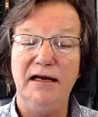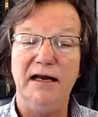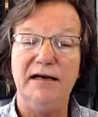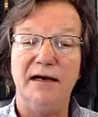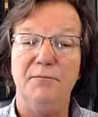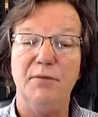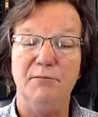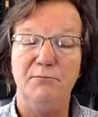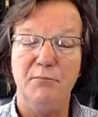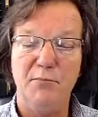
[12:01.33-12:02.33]
and uh,
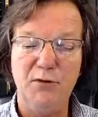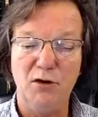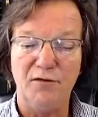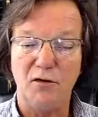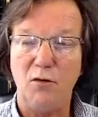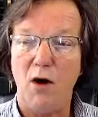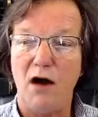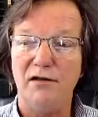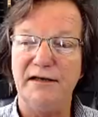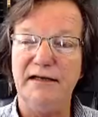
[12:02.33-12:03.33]
but beautiful
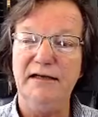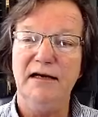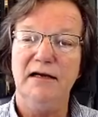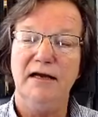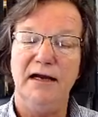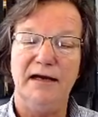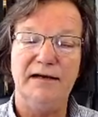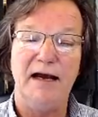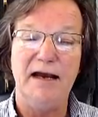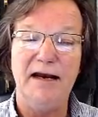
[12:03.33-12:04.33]
quality,
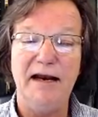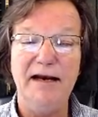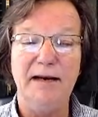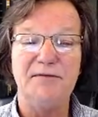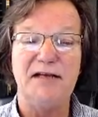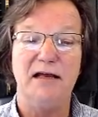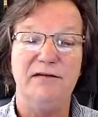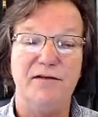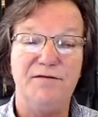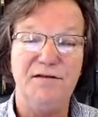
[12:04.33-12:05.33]
and uh, it ended up
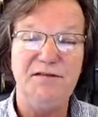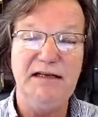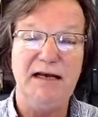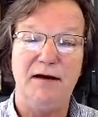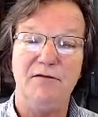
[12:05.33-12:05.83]
selling for fifteen hundred